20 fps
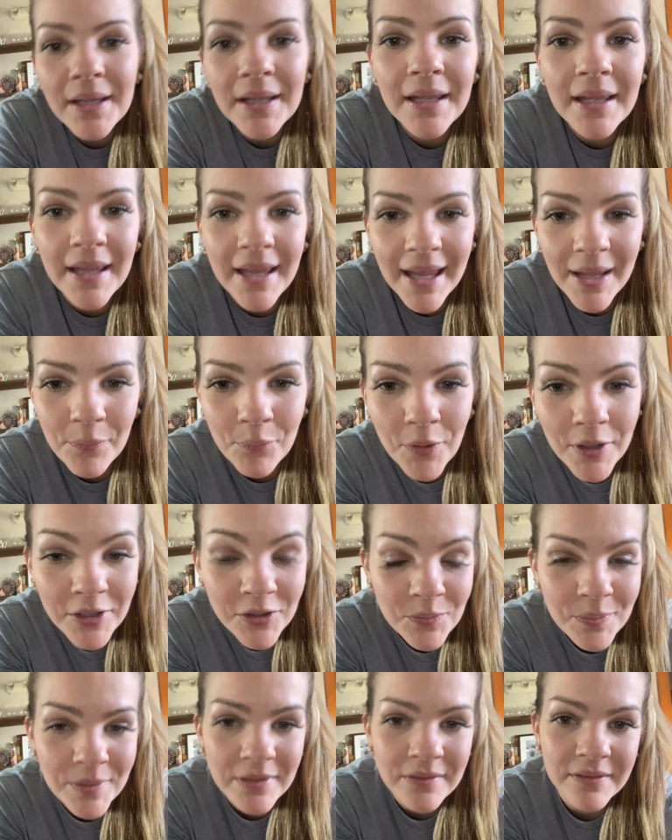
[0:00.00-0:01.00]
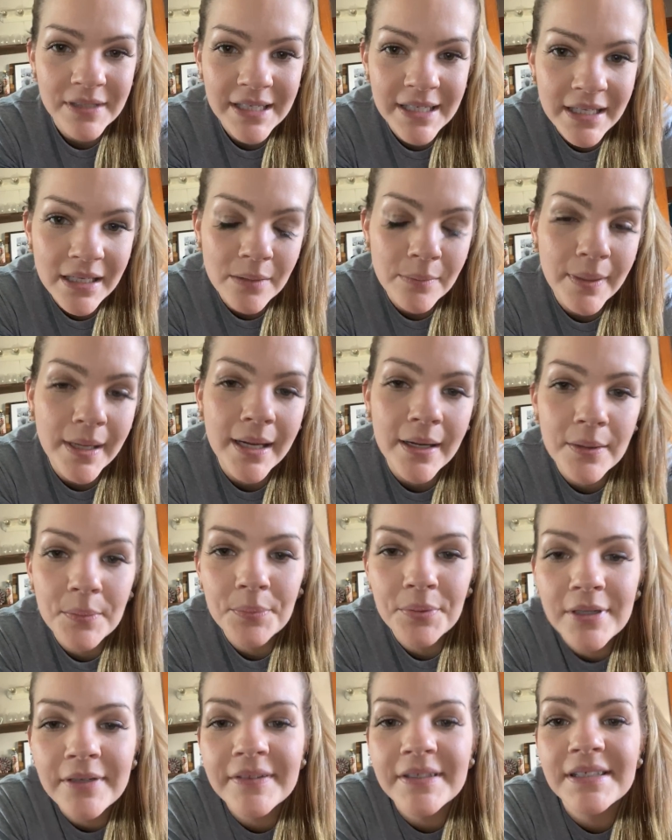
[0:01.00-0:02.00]
and what you've been reading about
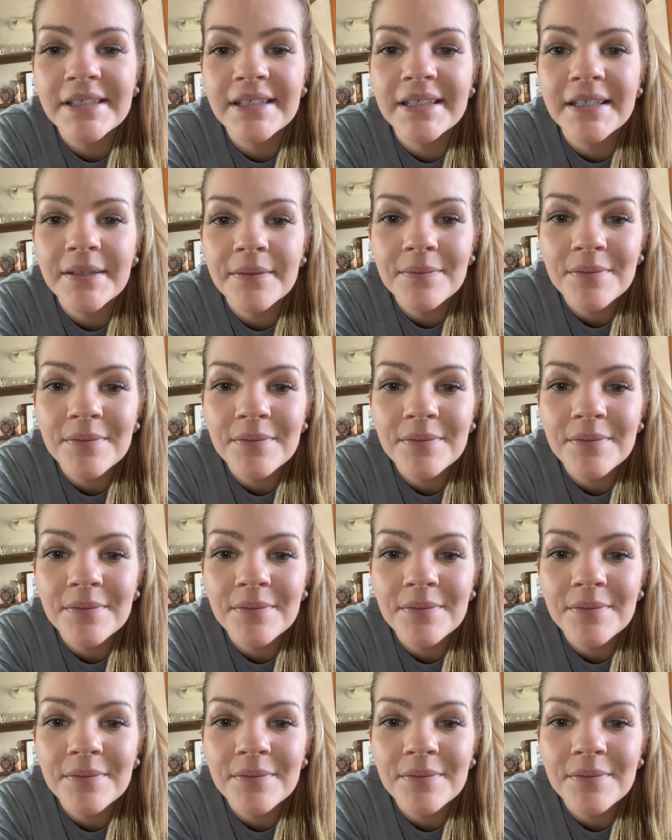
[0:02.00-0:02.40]
previously.